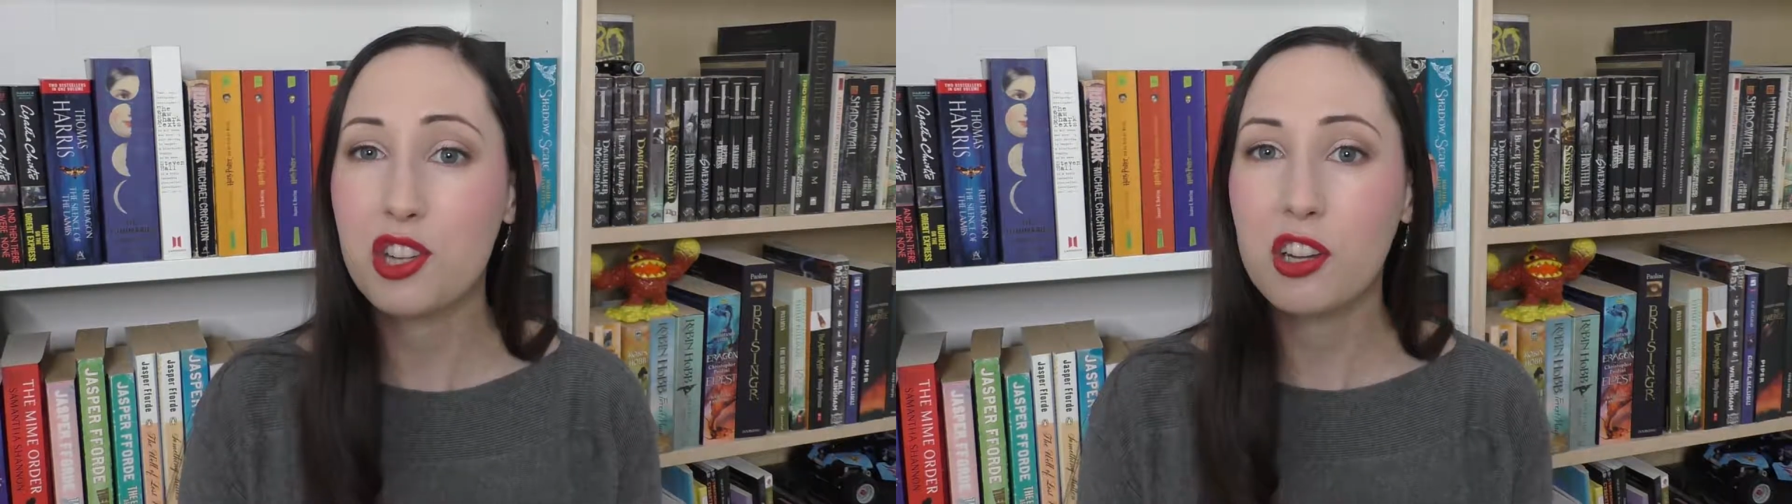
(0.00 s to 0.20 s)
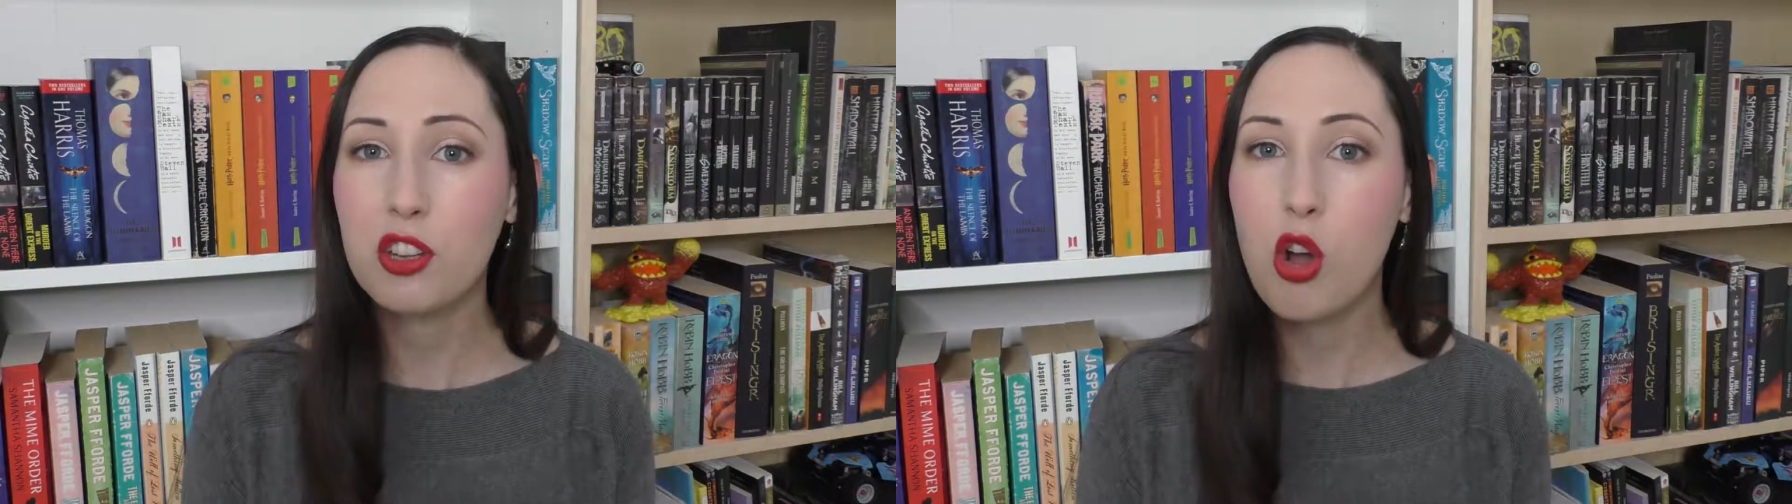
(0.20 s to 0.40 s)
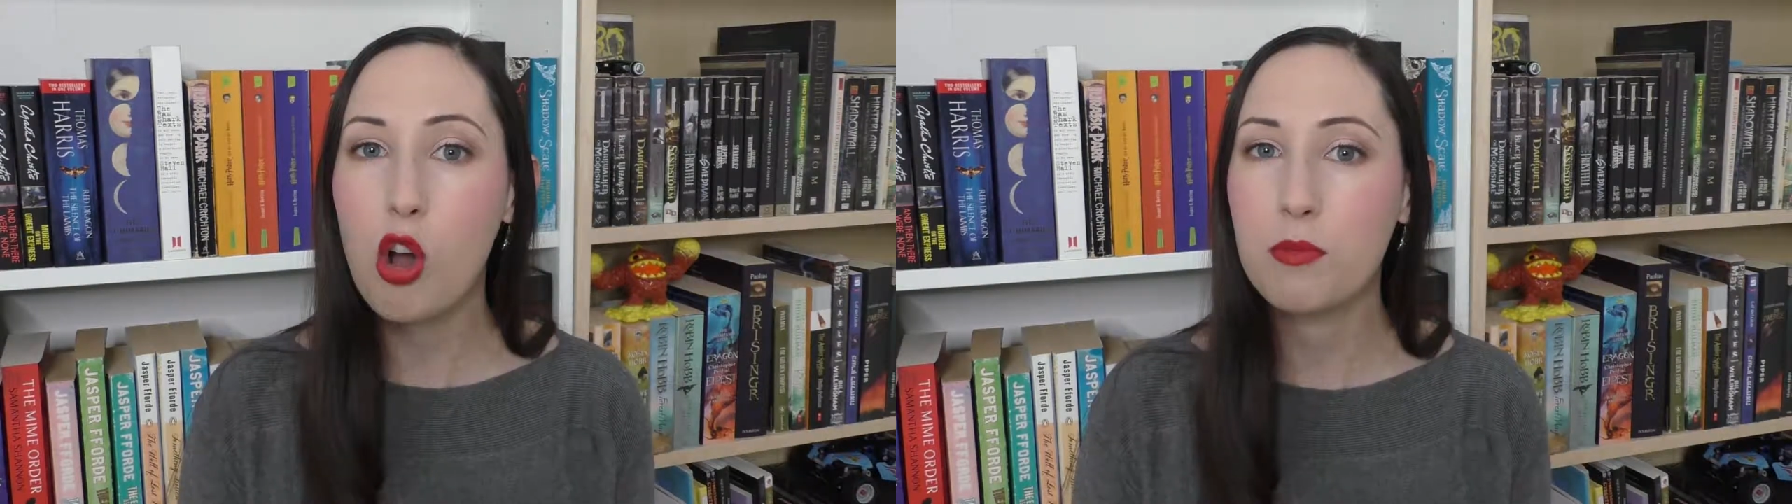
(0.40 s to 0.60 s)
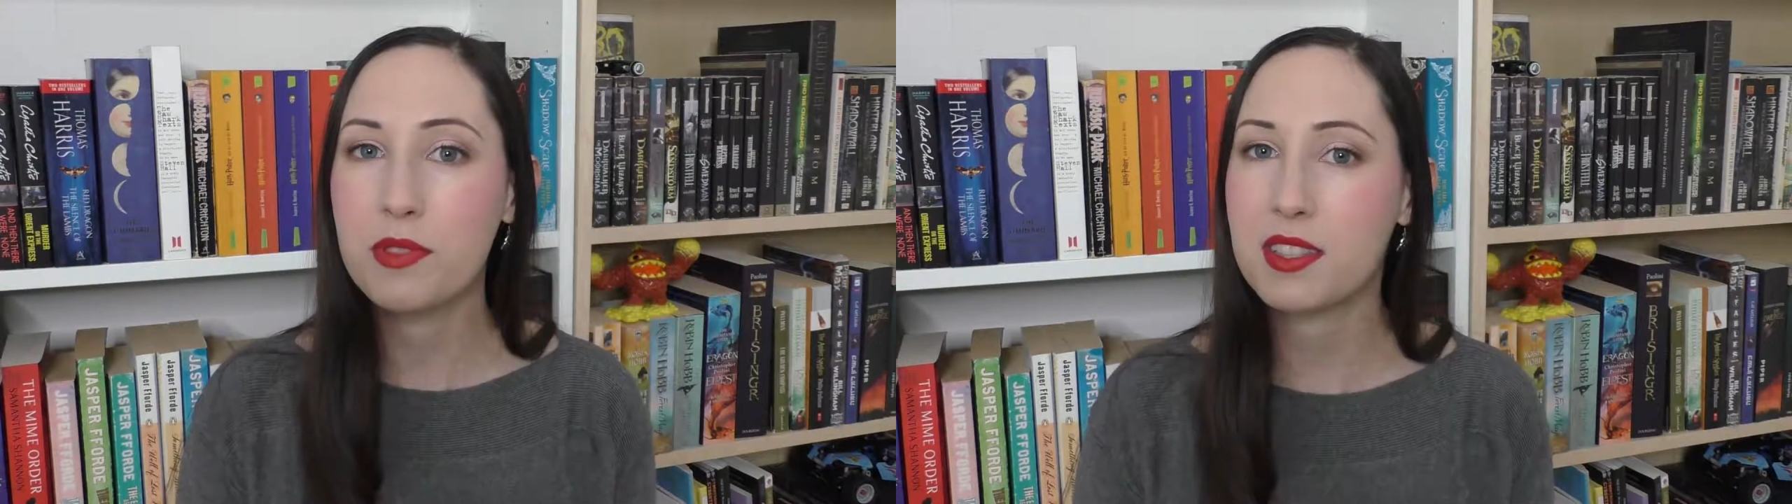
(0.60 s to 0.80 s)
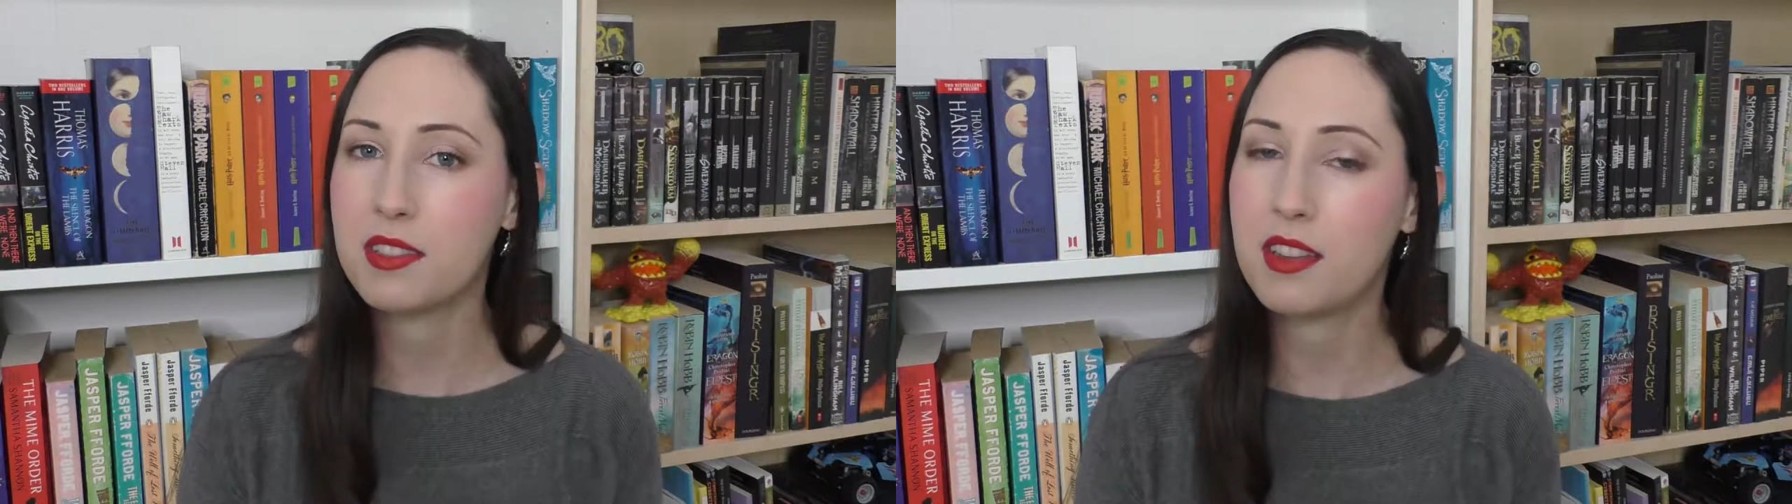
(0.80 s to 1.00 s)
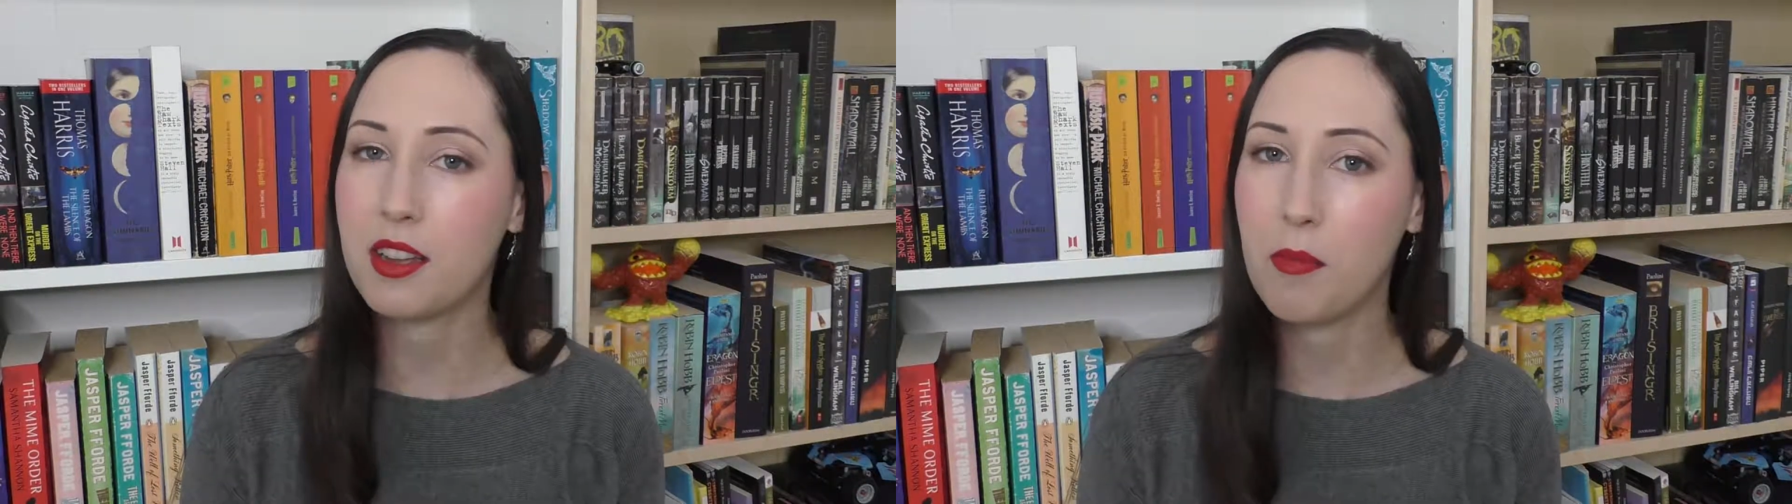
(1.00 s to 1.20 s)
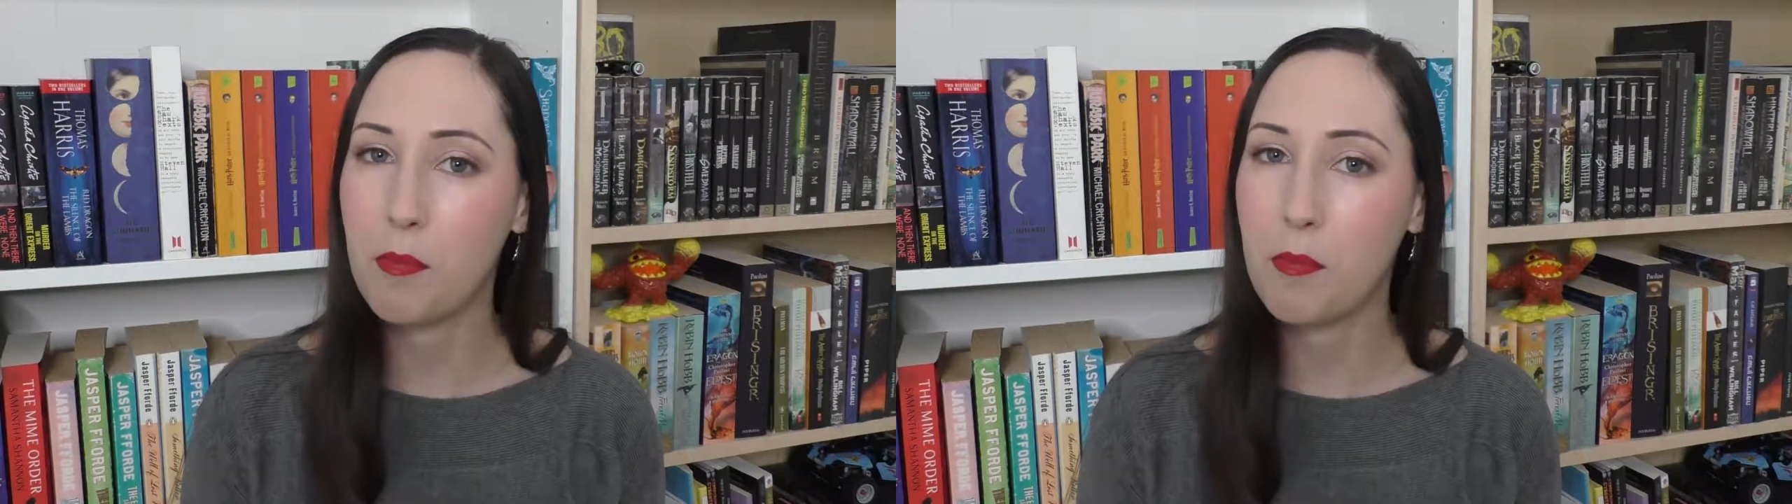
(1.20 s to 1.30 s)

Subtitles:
Sherlock Holmes, the